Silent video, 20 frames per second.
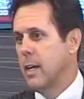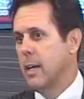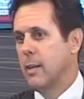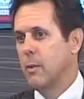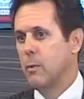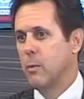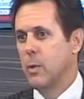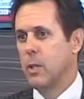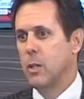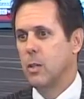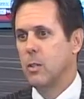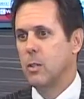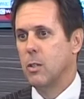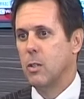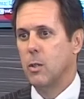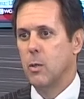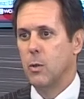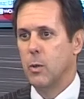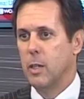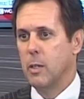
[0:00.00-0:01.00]
And we all
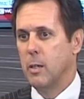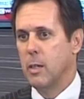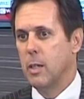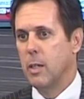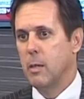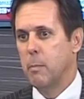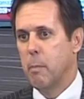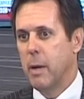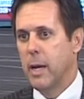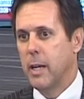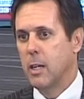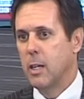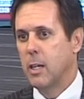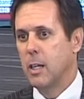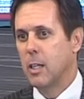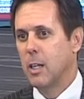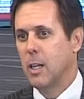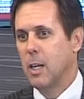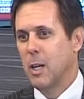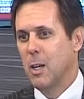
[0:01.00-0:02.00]
know in
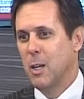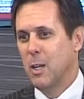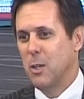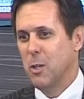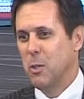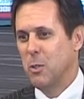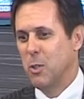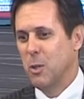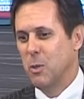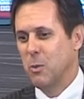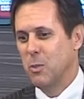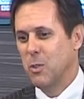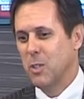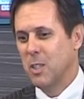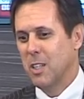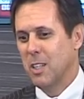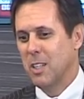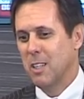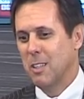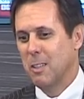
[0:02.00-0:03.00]
Bangkok, you don't
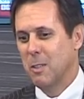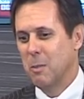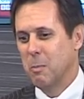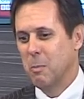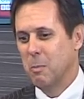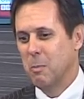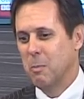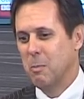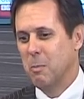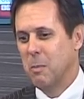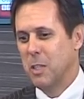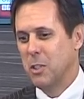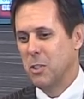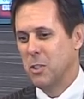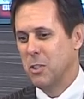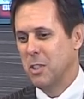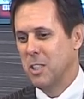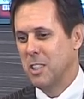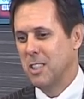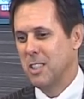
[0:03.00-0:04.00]

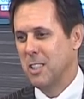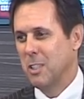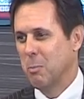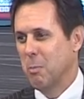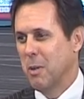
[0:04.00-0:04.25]
measure distance